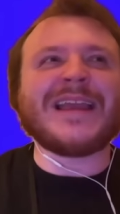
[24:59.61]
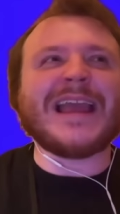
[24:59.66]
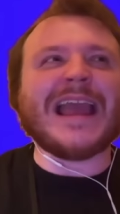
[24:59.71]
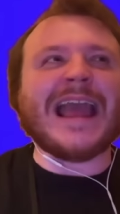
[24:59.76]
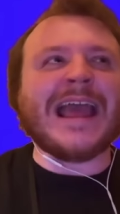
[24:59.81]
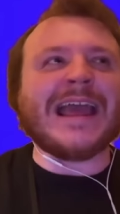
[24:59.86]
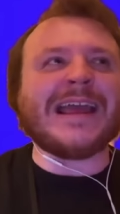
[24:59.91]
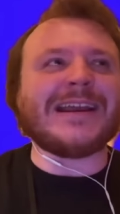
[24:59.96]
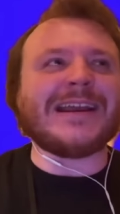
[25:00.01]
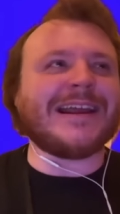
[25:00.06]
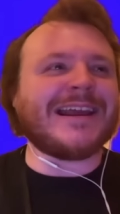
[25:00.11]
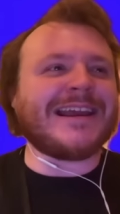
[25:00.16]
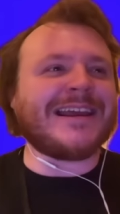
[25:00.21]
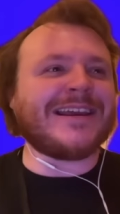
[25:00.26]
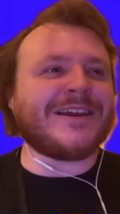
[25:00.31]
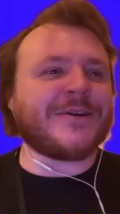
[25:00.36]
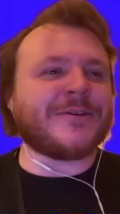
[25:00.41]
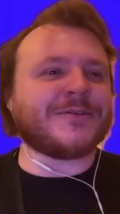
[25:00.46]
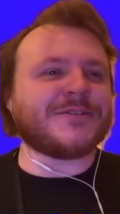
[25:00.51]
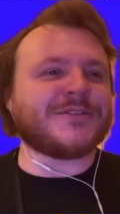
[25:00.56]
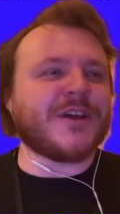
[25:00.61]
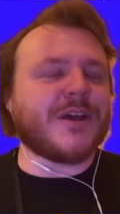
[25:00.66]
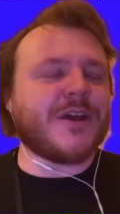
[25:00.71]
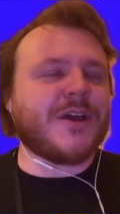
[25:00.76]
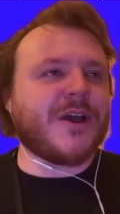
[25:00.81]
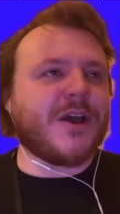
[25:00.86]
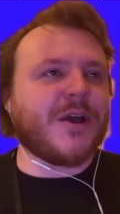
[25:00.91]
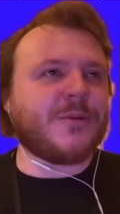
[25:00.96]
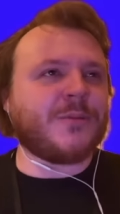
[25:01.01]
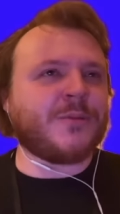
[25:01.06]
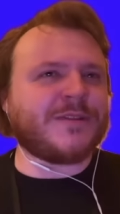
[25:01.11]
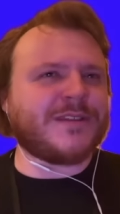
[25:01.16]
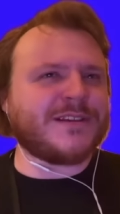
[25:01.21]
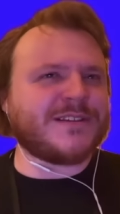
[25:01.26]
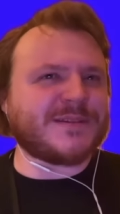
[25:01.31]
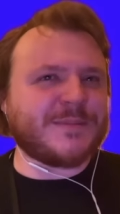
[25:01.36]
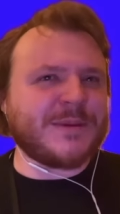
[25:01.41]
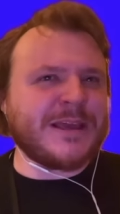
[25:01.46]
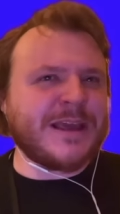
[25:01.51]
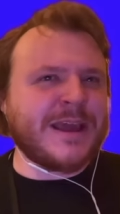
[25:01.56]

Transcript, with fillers: And he goes, "Would this be